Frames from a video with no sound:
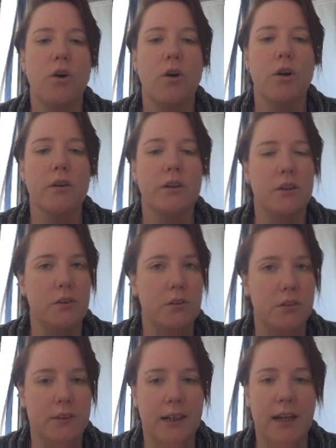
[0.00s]
or you can
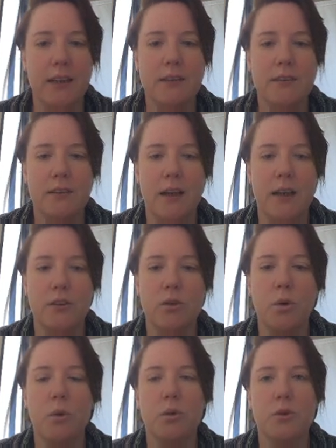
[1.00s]
use that, I
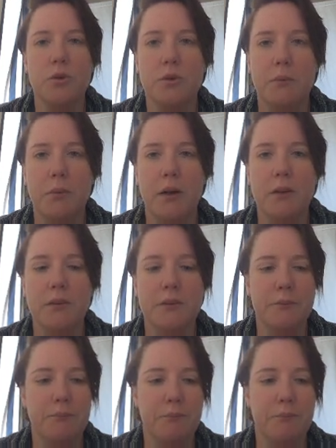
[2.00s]
told you about.